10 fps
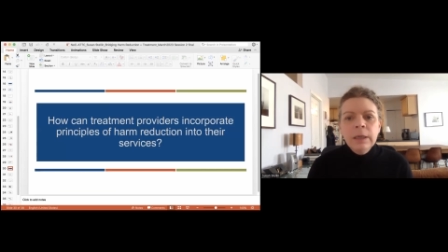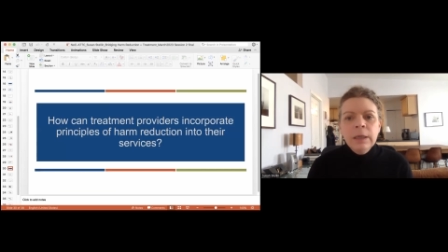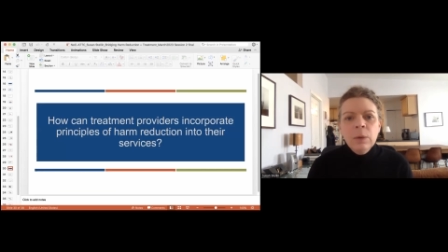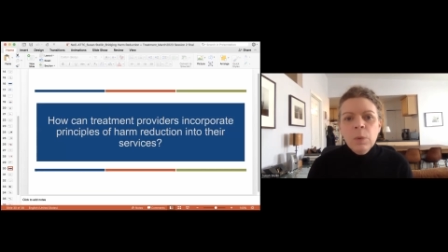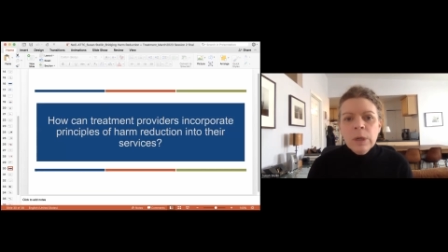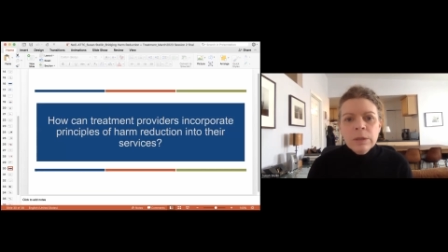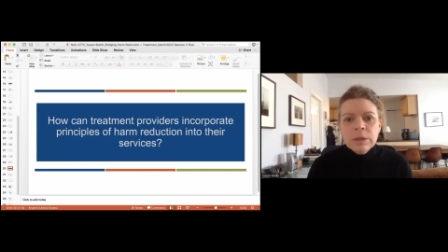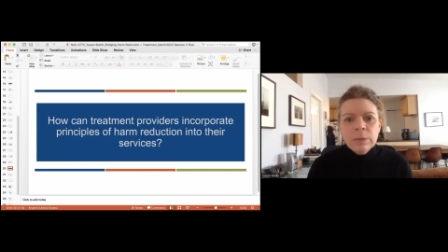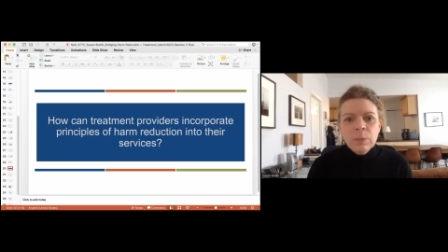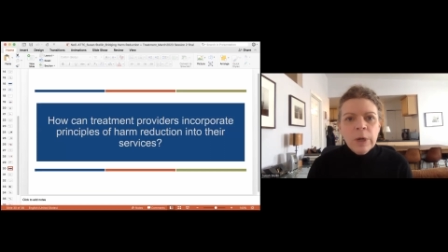what are
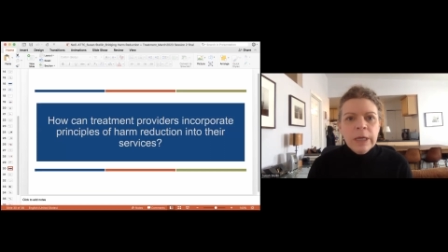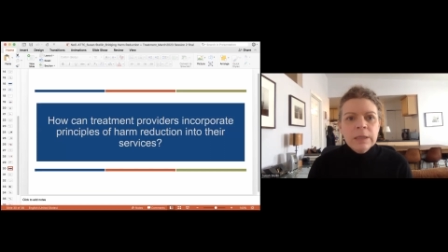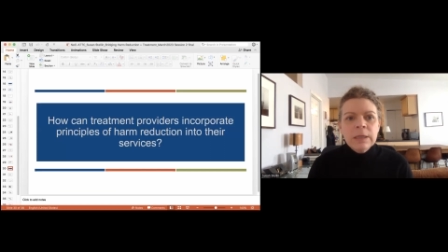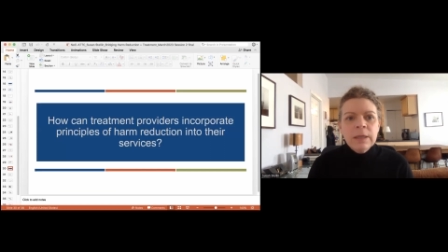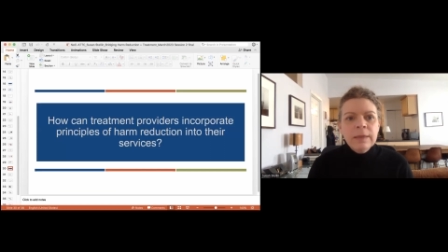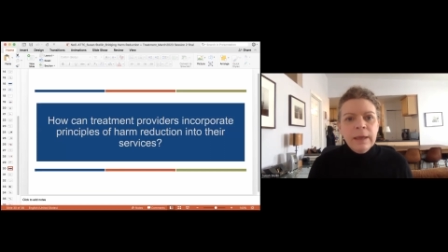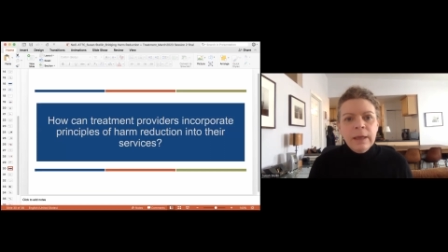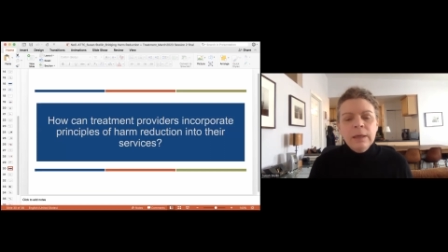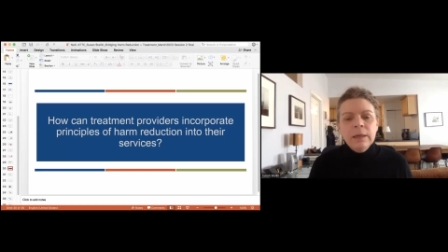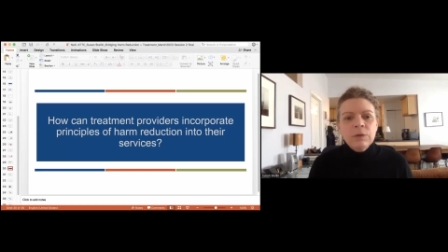some ways that
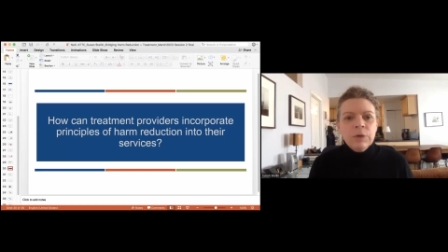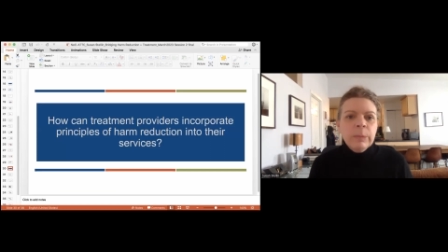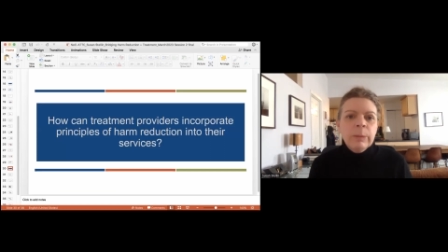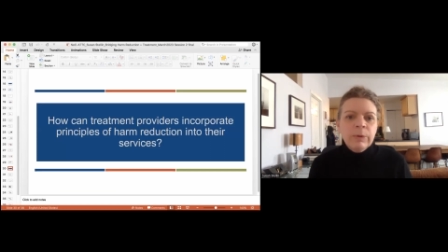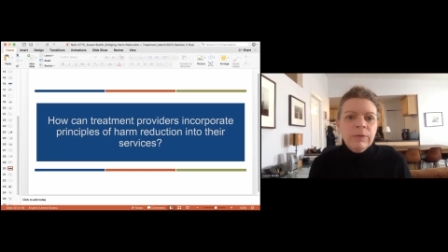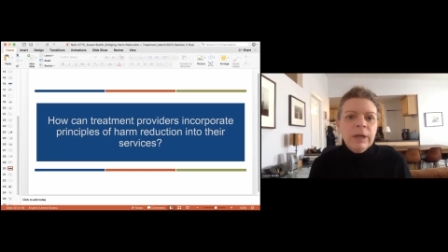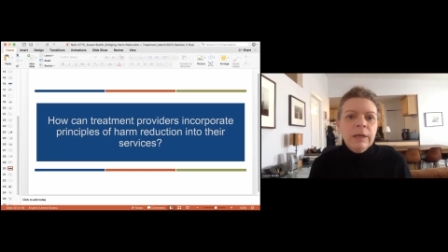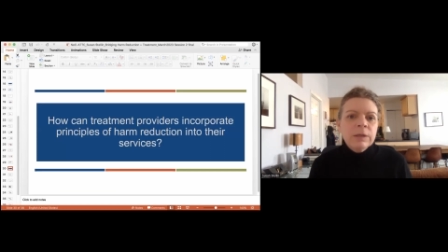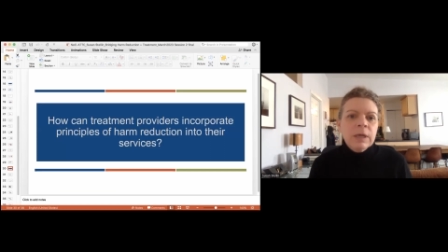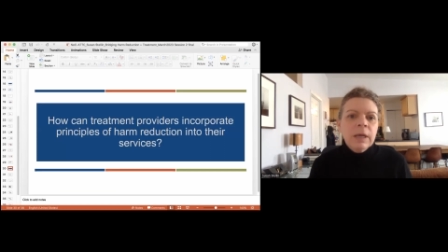then treatment
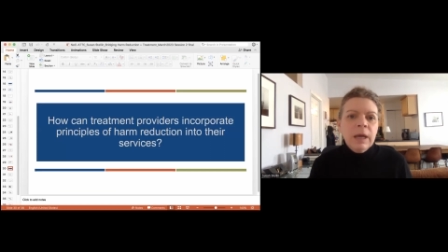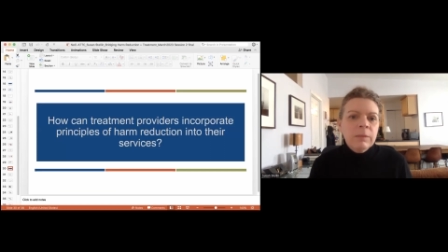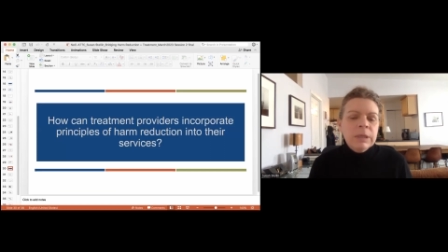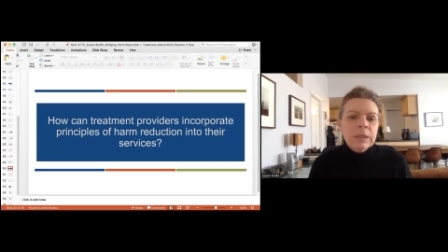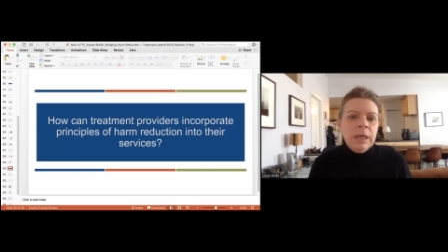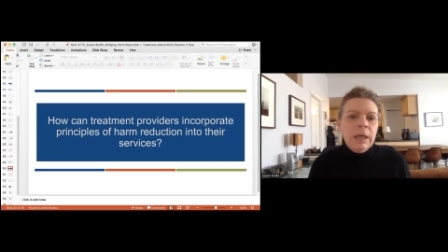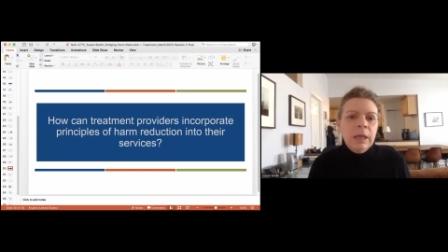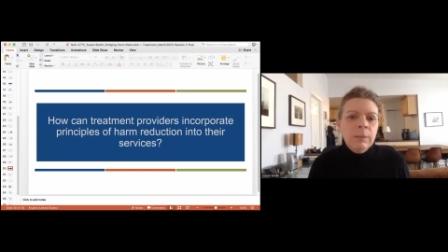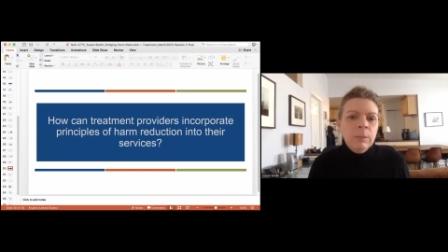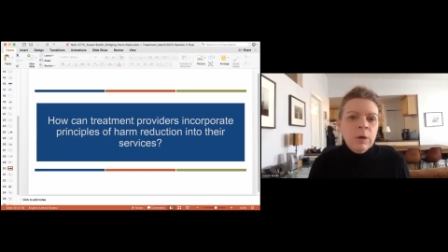providers can kind of be
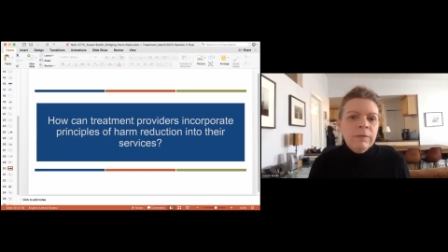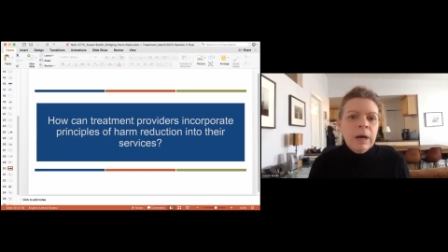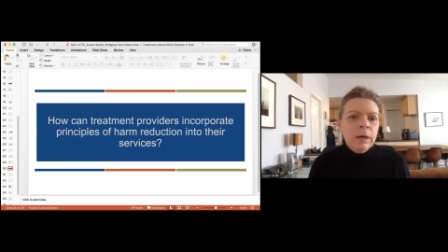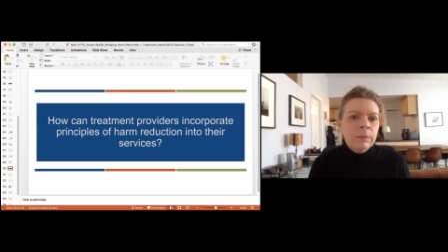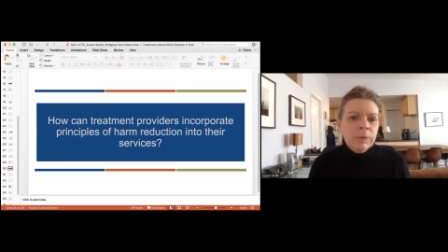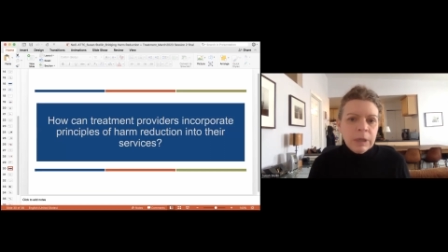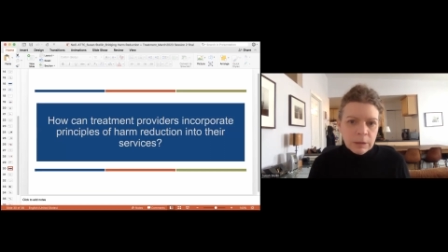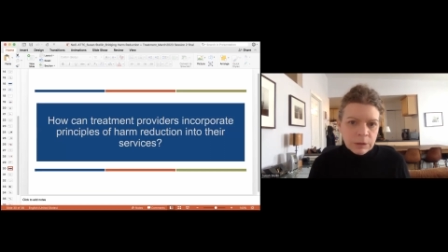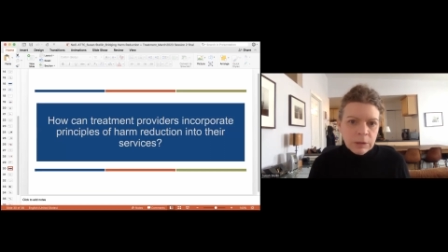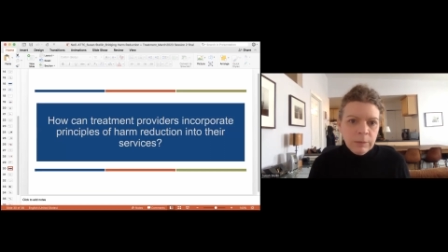taking more of a harm
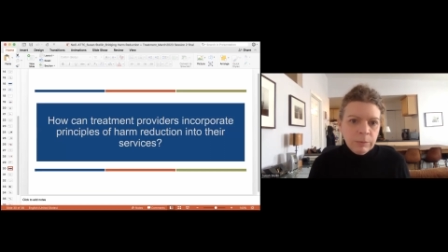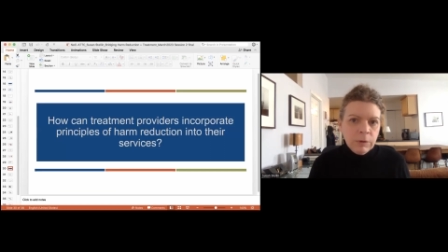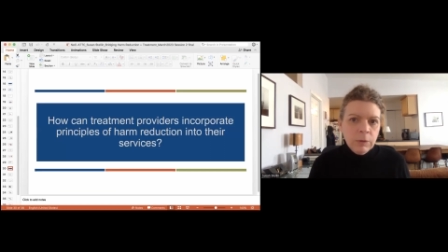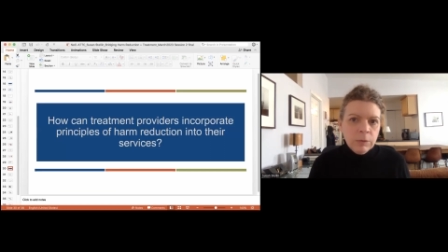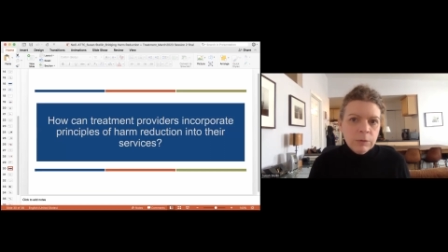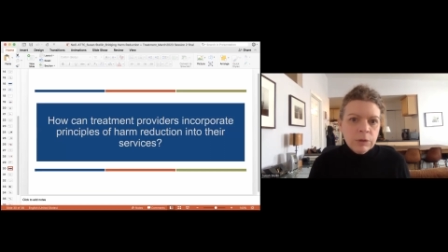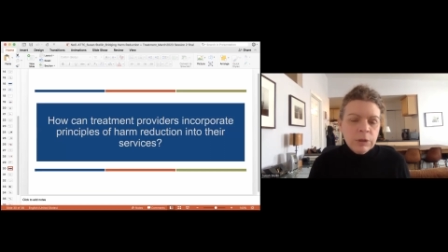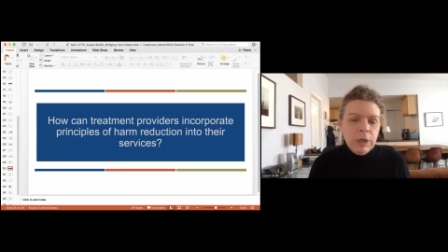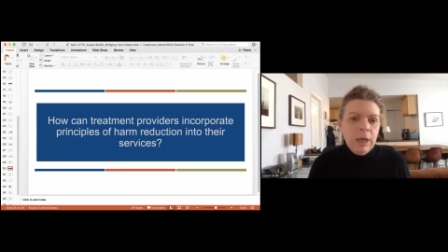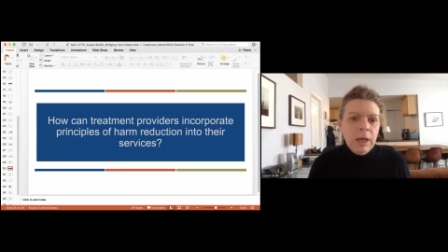reduction approach